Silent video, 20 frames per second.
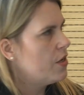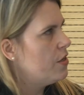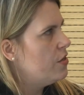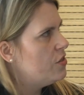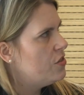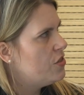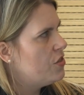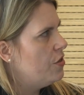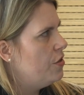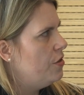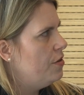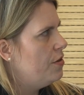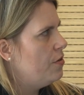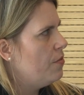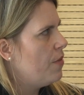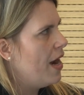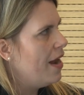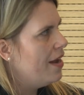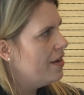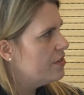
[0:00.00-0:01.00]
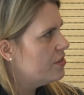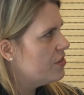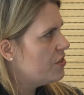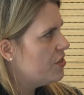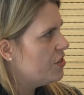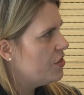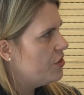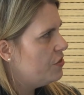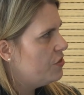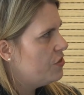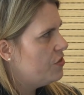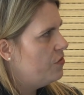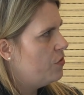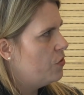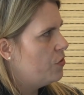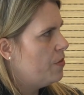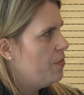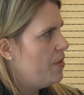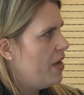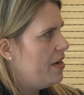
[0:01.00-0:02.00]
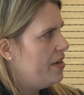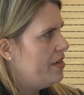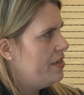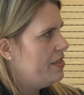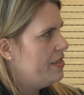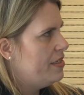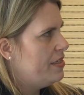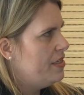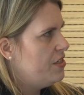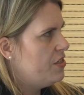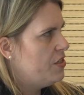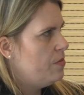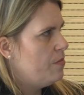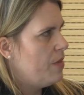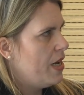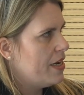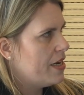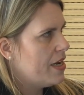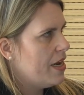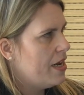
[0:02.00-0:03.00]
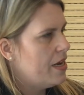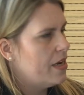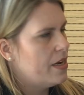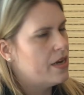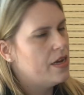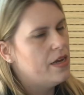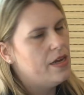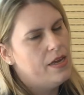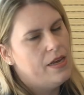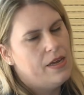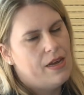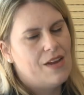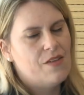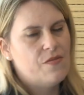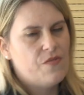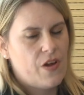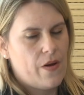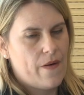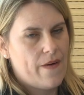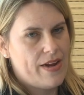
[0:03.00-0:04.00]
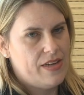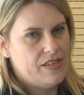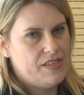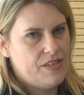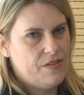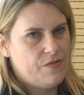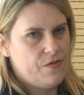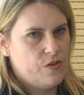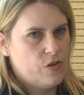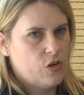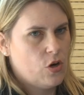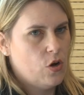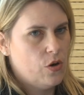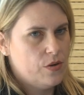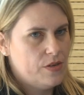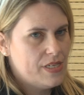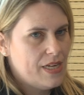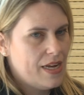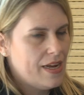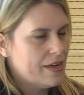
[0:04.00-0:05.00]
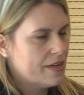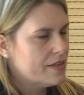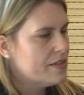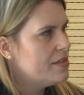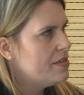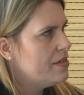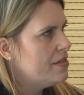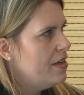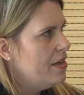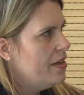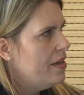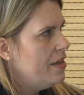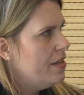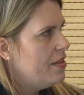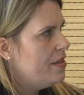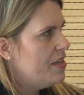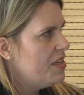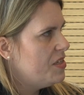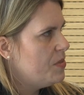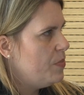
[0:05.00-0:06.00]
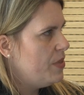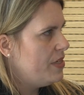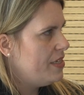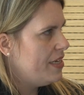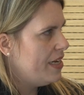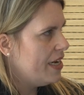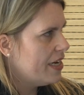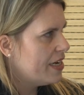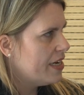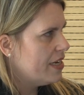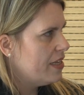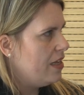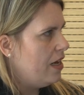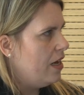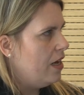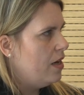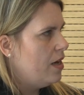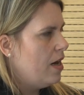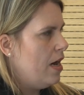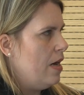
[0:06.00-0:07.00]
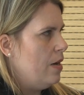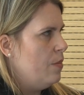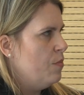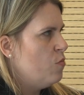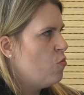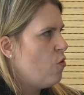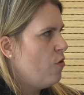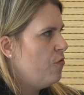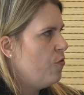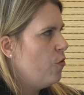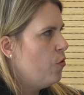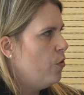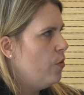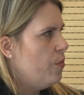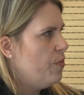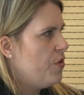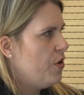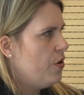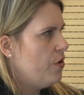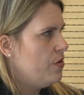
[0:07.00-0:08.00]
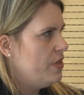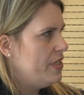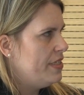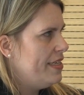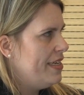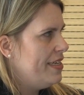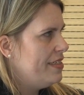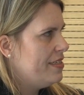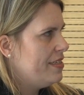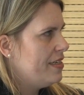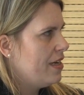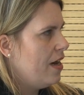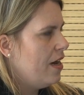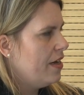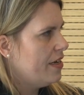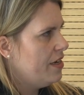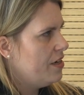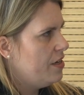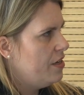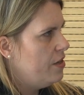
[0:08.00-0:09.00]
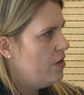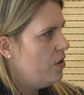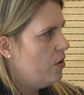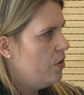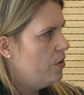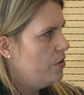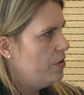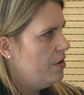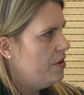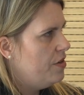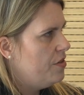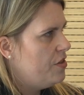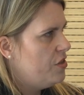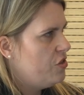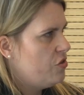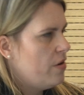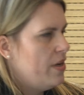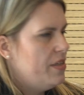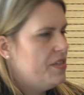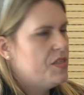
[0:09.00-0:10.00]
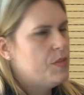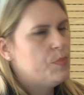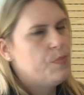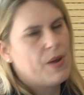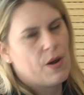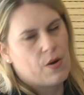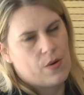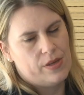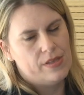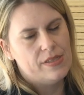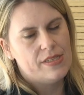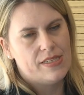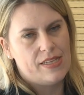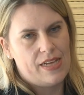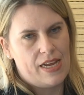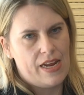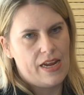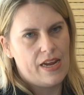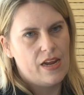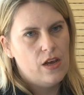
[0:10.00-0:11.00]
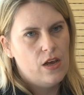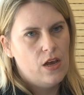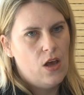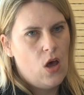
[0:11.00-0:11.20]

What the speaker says: concern around the use of automated decision making in various different contexts. This particular reform, though, is targeted on the transparency